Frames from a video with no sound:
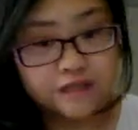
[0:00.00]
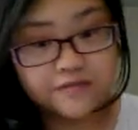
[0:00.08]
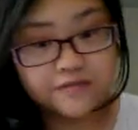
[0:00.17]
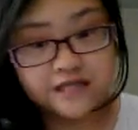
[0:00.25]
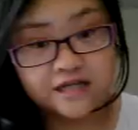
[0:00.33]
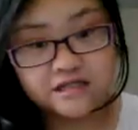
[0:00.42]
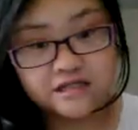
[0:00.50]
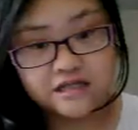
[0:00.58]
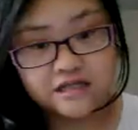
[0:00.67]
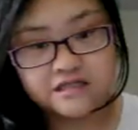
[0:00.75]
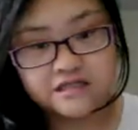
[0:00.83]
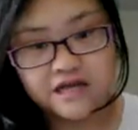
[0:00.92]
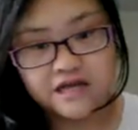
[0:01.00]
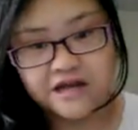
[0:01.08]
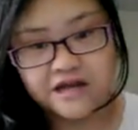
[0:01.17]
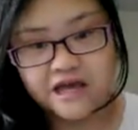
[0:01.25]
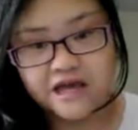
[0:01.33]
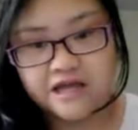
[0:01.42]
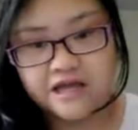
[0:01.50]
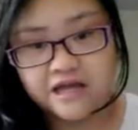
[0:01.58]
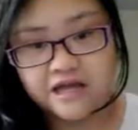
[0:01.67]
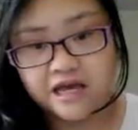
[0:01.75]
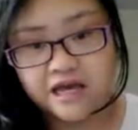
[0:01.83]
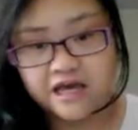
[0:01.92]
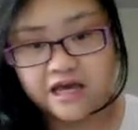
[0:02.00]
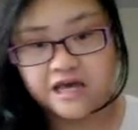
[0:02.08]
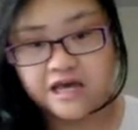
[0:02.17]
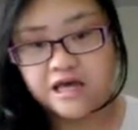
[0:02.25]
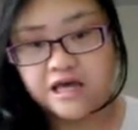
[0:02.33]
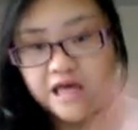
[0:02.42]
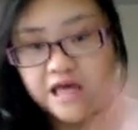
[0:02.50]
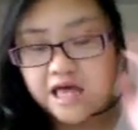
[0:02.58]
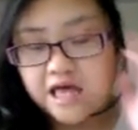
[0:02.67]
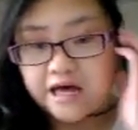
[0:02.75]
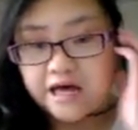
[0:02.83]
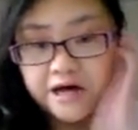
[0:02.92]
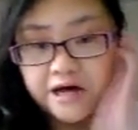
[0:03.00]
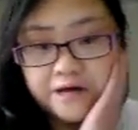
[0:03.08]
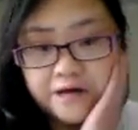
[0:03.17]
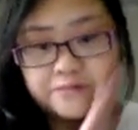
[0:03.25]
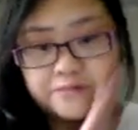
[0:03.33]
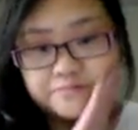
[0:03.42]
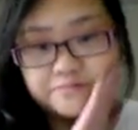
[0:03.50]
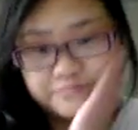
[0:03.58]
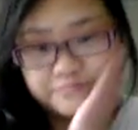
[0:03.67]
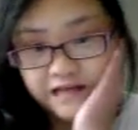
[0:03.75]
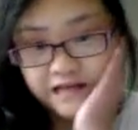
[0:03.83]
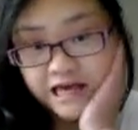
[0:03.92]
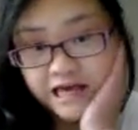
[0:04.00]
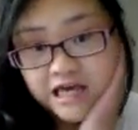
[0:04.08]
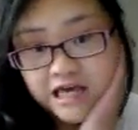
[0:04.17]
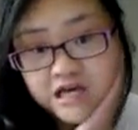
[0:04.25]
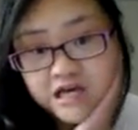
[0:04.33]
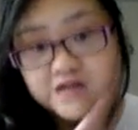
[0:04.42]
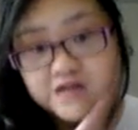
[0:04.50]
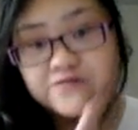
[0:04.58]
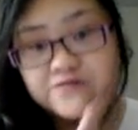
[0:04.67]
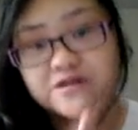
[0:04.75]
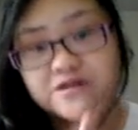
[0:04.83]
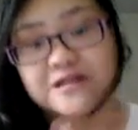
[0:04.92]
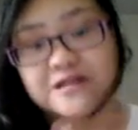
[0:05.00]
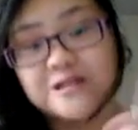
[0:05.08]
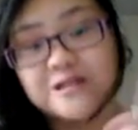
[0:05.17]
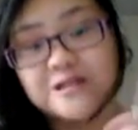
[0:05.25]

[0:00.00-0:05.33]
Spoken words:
paste inside and a egg for each